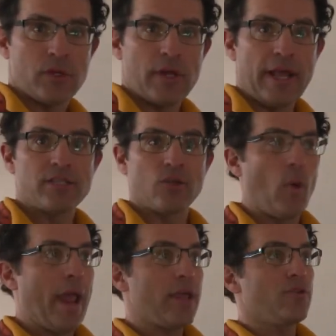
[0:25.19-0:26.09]
It's the
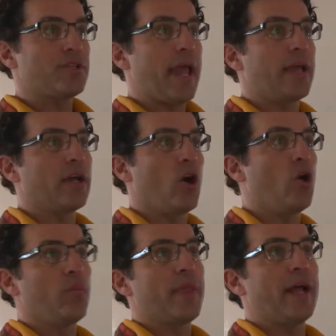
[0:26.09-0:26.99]
way you take a
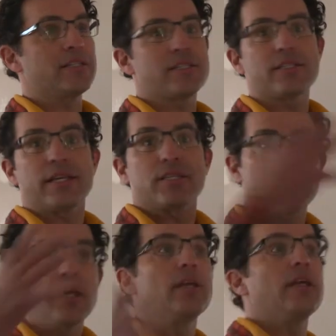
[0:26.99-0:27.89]
home that's
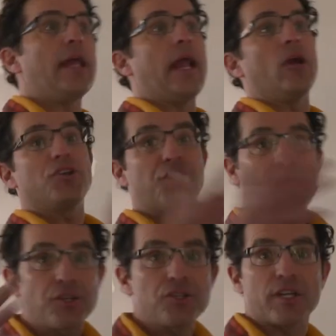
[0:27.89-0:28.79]
6 air
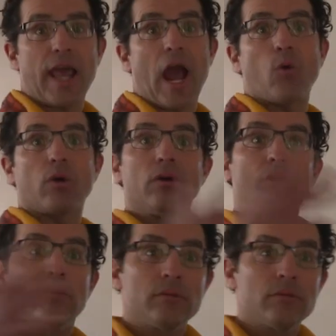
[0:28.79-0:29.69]
changes an hour,
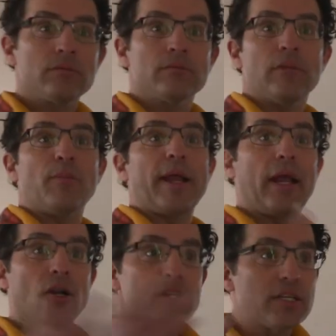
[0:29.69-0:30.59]
and by
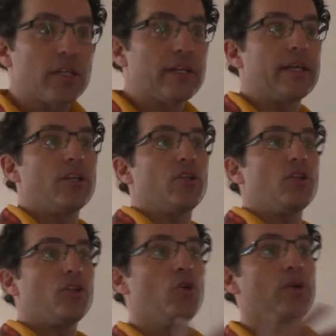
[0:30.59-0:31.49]
air sealing it,
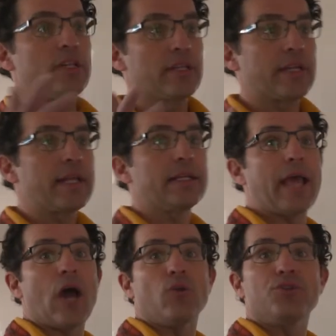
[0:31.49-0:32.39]
you can get it
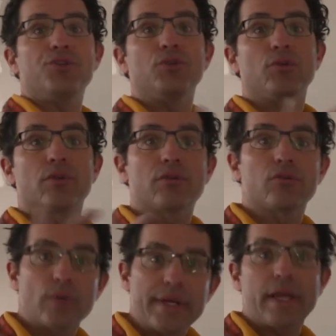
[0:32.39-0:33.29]
down to
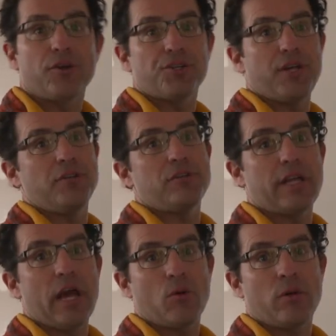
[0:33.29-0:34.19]
3 air changes an
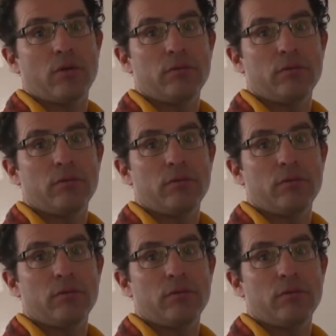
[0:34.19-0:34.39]
hour.